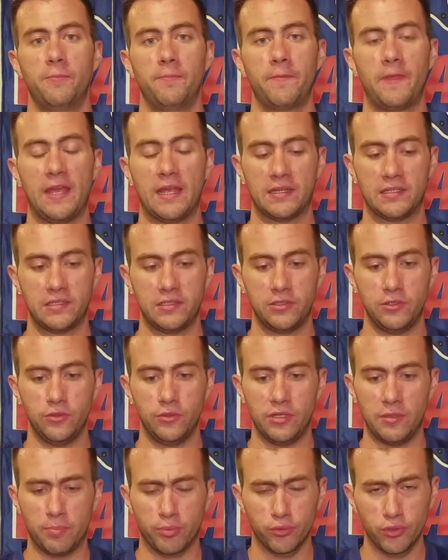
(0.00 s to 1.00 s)
thanks to
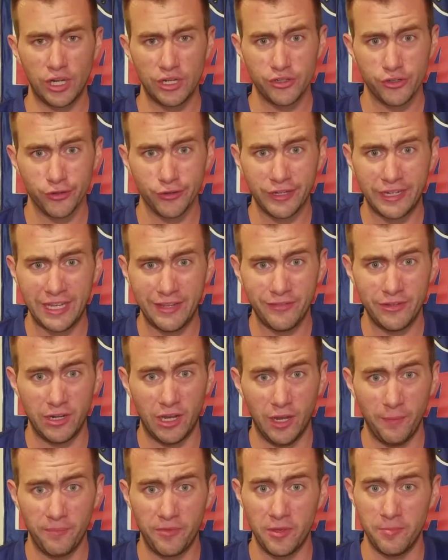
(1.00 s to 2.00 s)
the pressure given
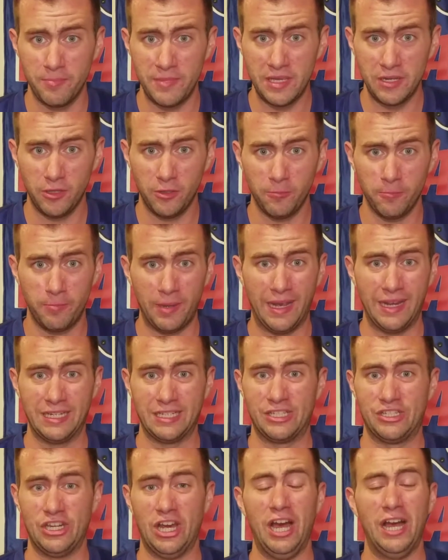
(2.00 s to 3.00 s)
up the middle by
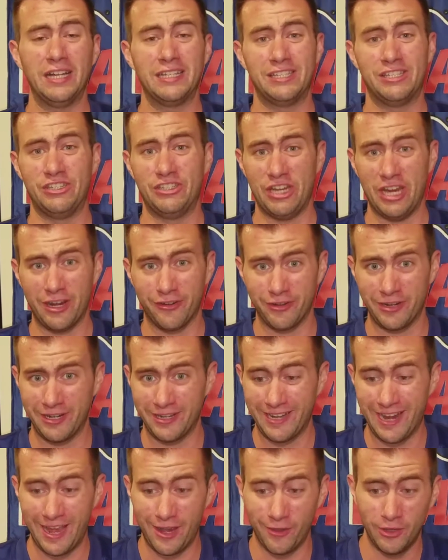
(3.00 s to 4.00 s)
John Jerry.
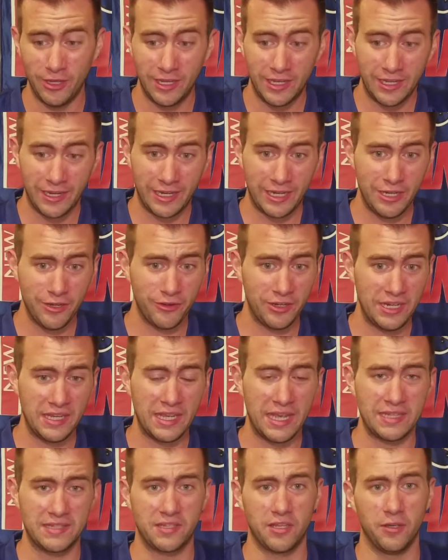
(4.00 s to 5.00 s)
Now, here he gets